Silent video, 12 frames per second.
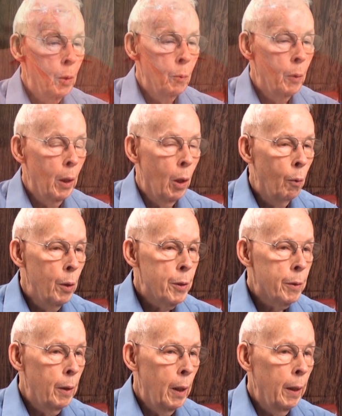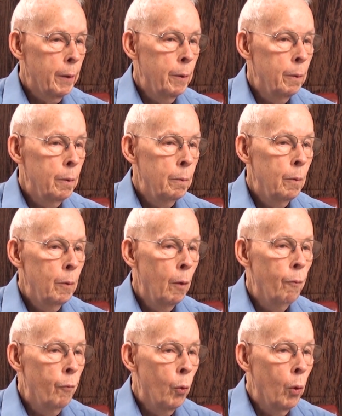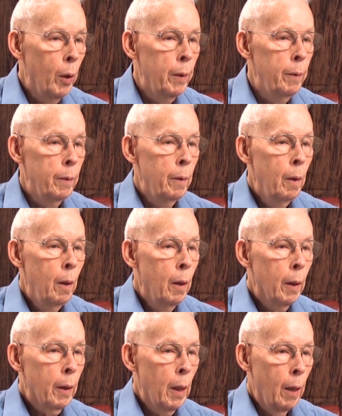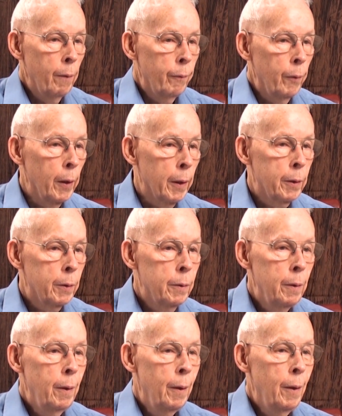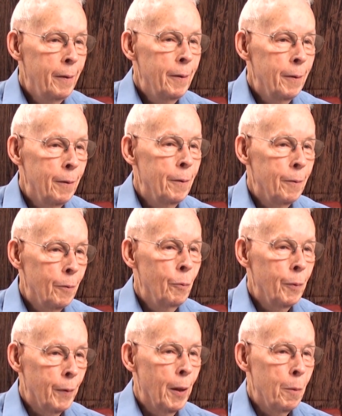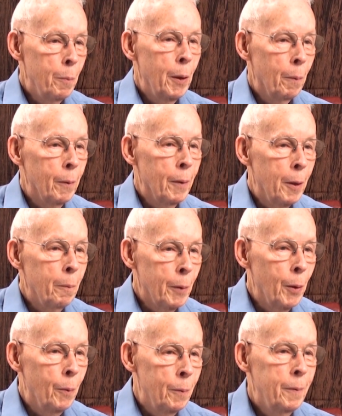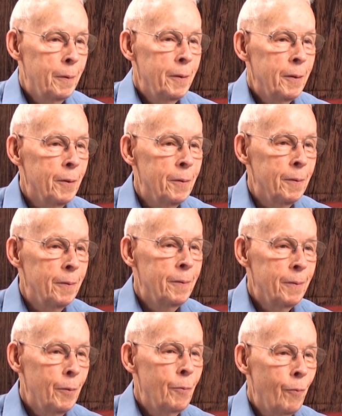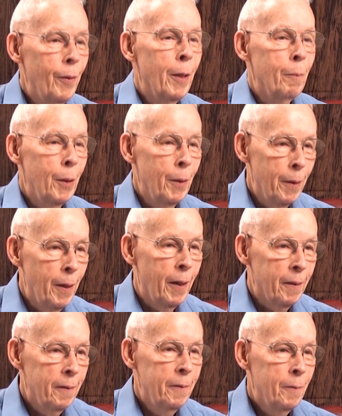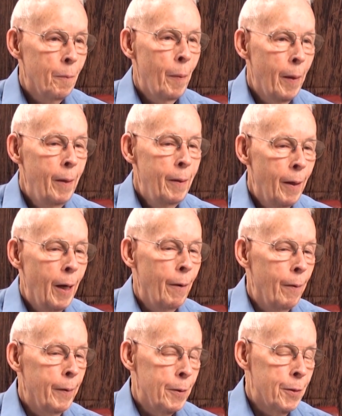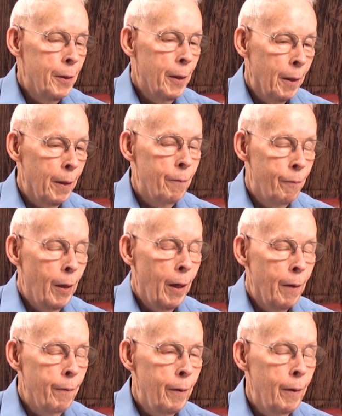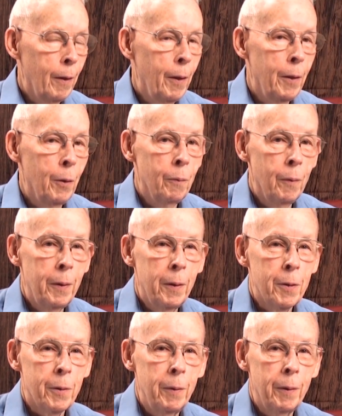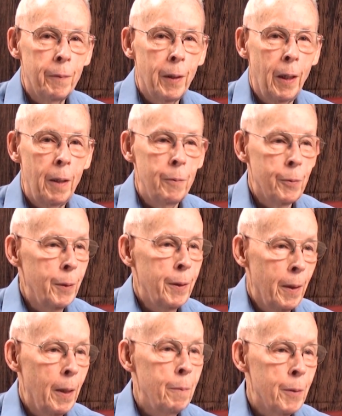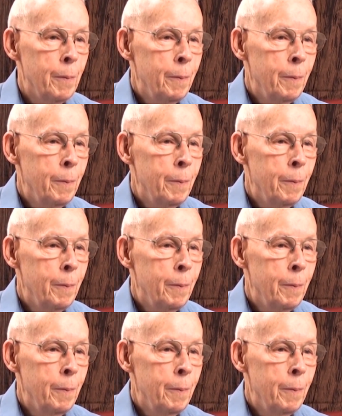we always try to avoid conflicts. We've got to be able to let them go, so family or not. I incidentally fired Larry over the history of time 3 times.